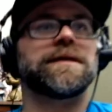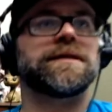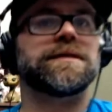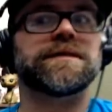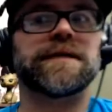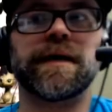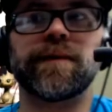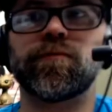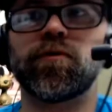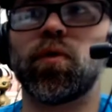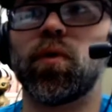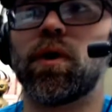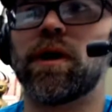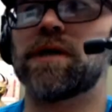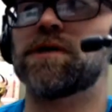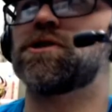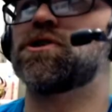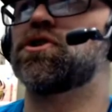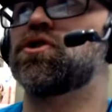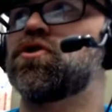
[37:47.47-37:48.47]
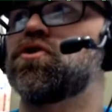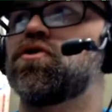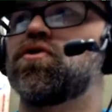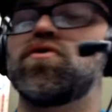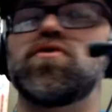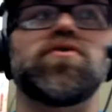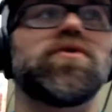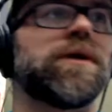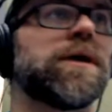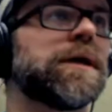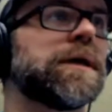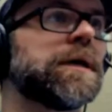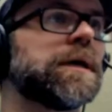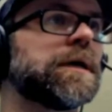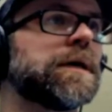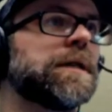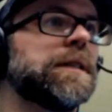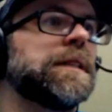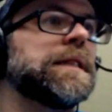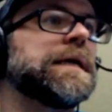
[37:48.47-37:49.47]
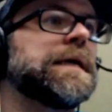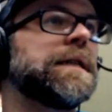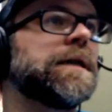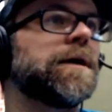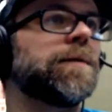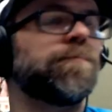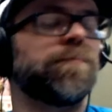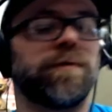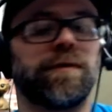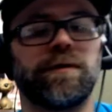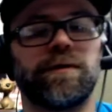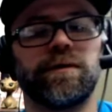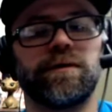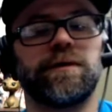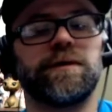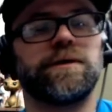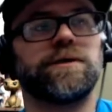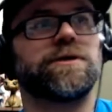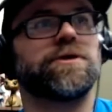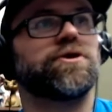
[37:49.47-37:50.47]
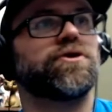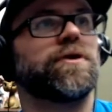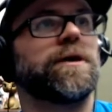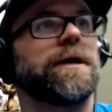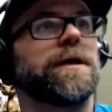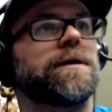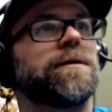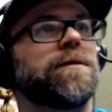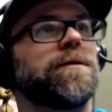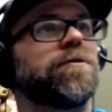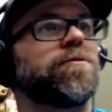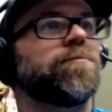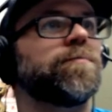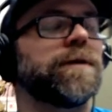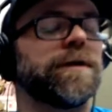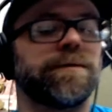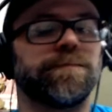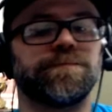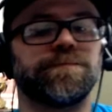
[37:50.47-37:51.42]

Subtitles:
I'm going to clean up this track a little bit.